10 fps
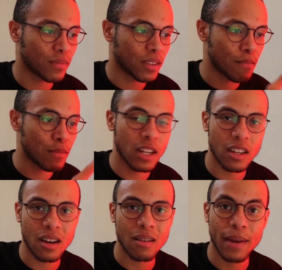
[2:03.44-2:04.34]
the
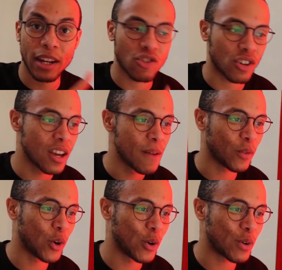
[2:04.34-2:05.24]
media manager,
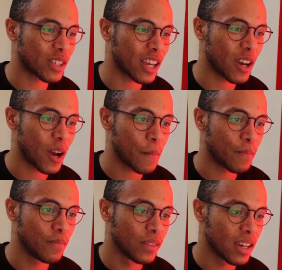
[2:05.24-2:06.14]
who was like
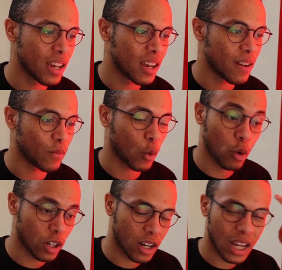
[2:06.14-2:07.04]

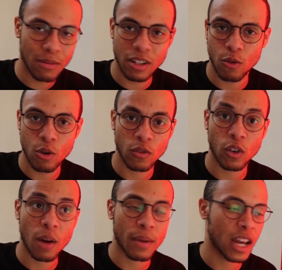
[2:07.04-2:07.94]
all of the names of the roles have
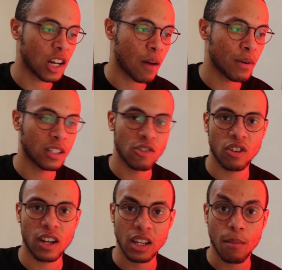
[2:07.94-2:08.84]
gone out of my head now, but it's
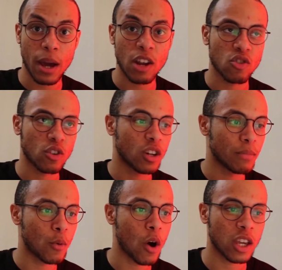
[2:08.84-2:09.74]
literally like the manager. You're going
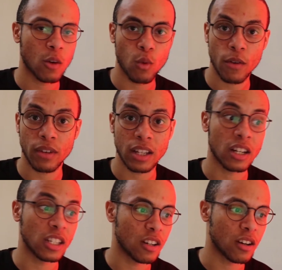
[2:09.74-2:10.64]
to be working with like the
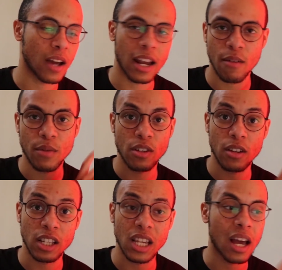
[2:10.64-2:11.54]
leader, and it'll be
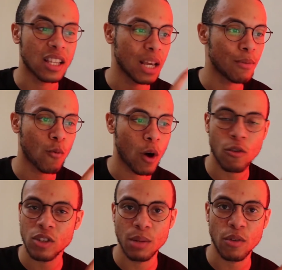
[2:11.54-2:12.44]
a team of one
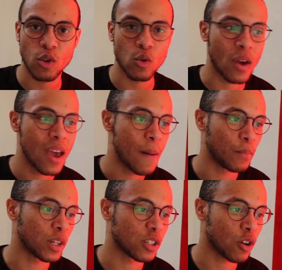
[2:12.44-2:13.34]
or a team of two
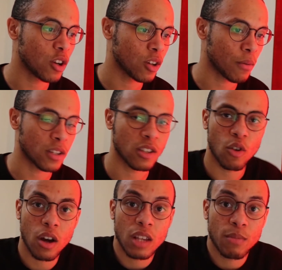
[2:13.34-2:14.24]
in a startup because there's
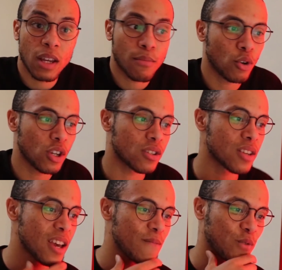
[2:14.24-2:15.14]
not as many employees.
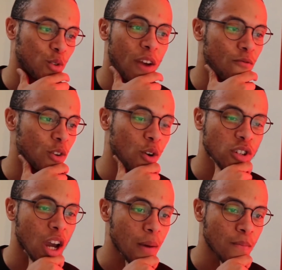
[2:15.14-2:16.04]
So they haven't really got
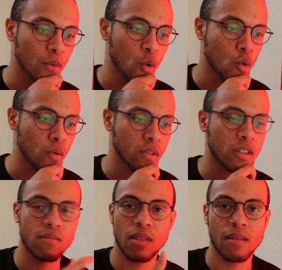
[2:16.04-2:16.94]
time or
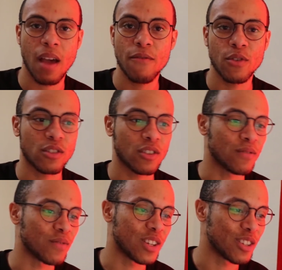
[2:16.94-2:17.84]
just effort
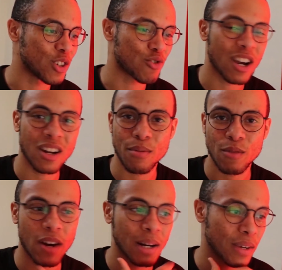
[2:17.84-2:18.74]
to train up
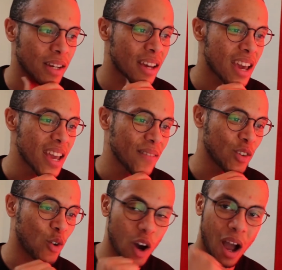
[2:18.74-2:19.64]
some random kid.
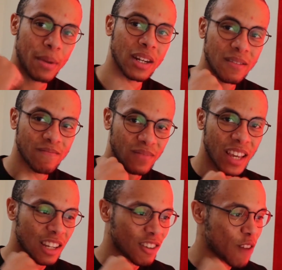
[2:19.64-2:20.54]
You got to come in and
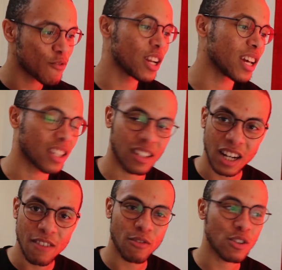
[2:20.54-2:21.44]
hit the ground running and
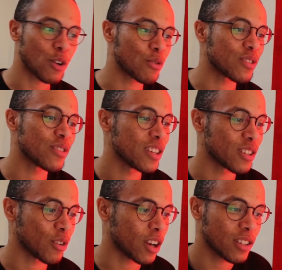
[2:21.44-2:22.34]
deliver results.
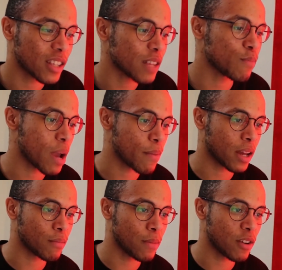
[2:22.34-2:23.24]
So that's my
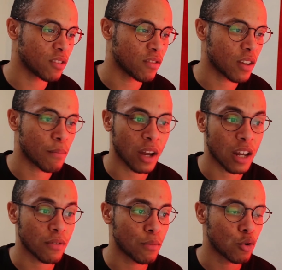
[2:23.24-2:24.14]
bad. Maybe I should have applied
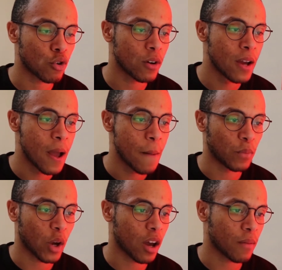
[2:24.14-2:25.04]
for more
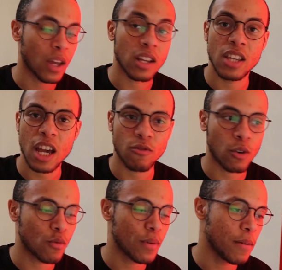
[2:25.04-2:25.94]
like tech
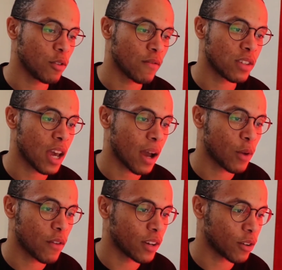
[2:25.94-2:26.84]
role. Well, not even tech. I'm
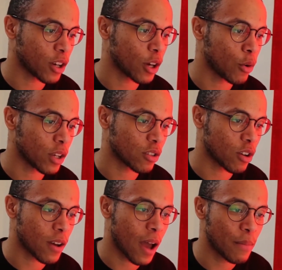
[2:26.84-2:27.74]
not even that good at coding,
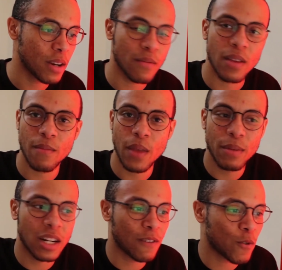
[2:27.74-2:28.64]
so I'm in
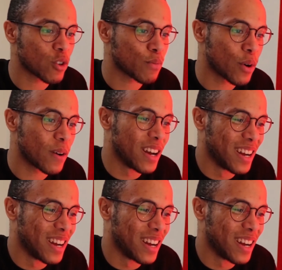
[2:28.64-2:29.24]
a difficult spot.